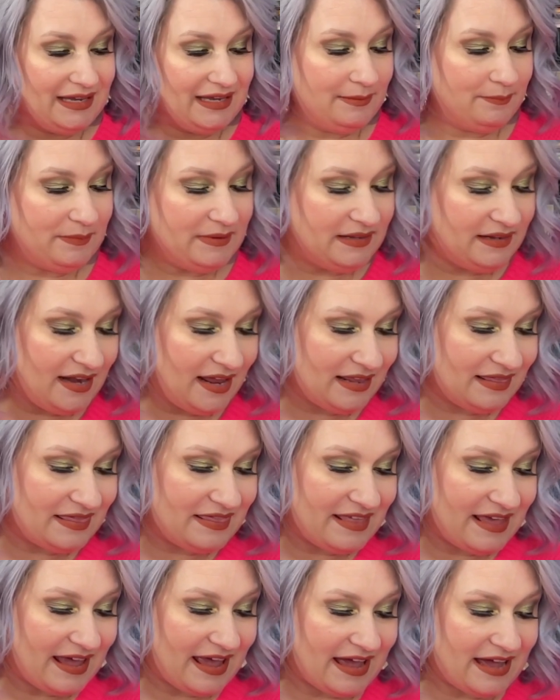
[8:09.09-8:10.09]
Keeping
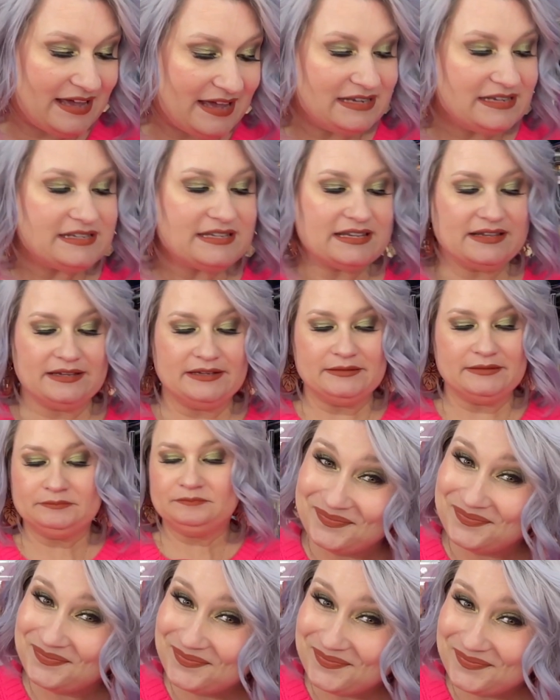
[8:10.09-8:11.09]
that.
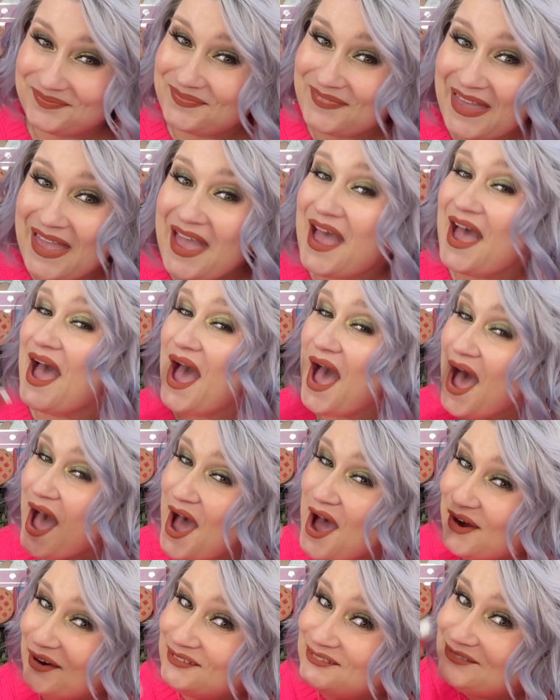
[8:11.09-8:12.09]

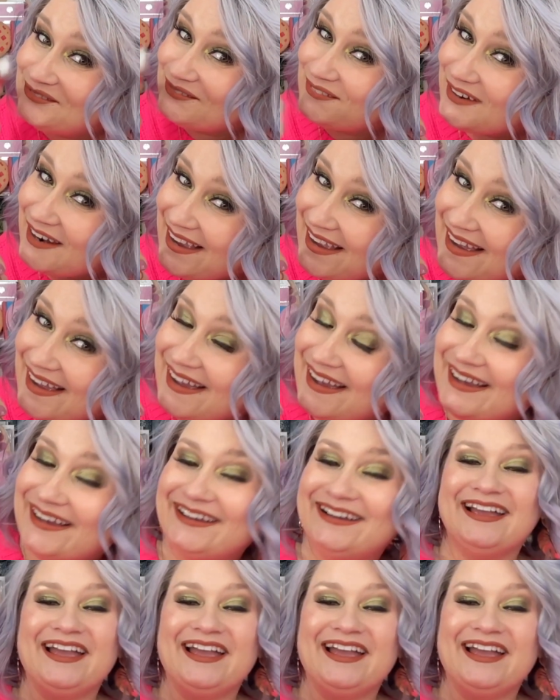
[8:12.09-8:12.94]
Ofra.